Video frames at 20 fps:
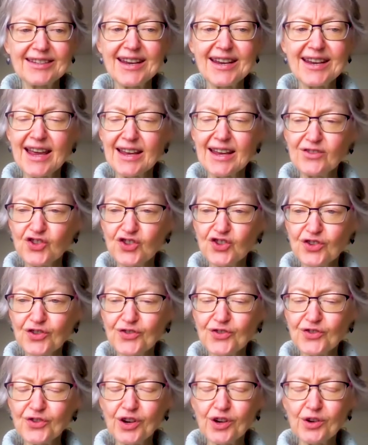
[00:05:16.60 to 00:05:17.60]
Tends
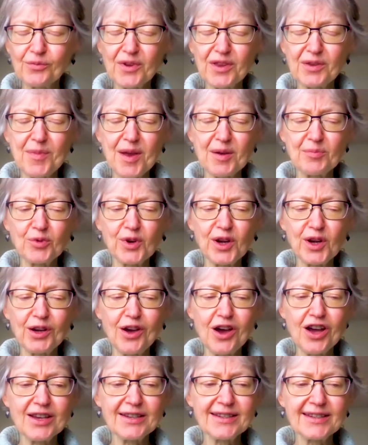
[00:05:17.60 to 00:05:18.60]
to start with memory
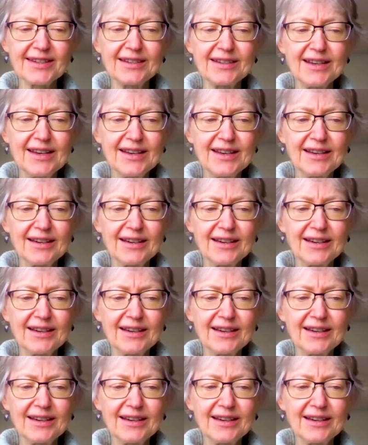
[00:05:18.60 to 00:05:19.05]
loss,